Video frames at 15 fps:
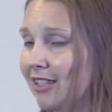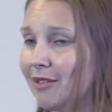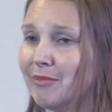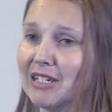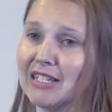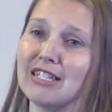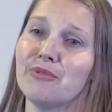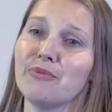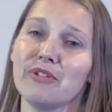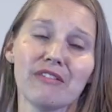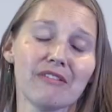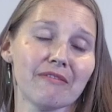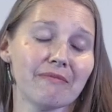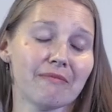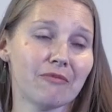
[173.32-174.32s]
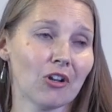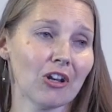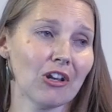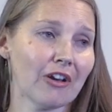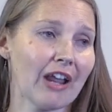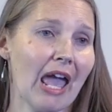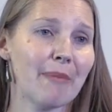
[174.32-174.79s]
and Melissa with not a
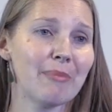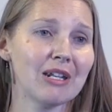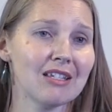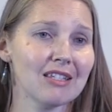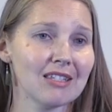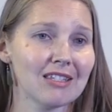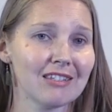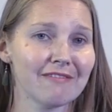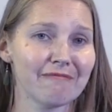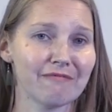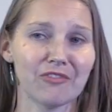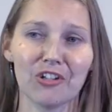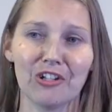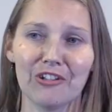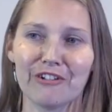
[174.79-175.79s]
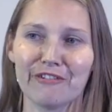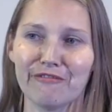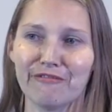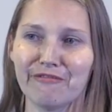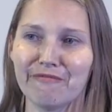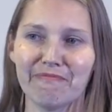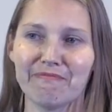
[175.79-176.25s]
lot of happiness, not a lot of
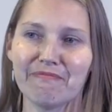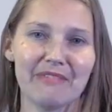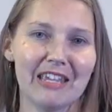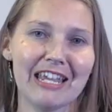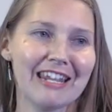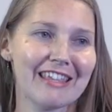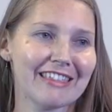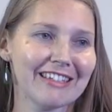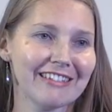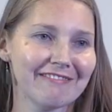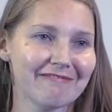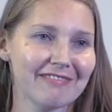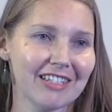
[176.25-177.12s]
anything,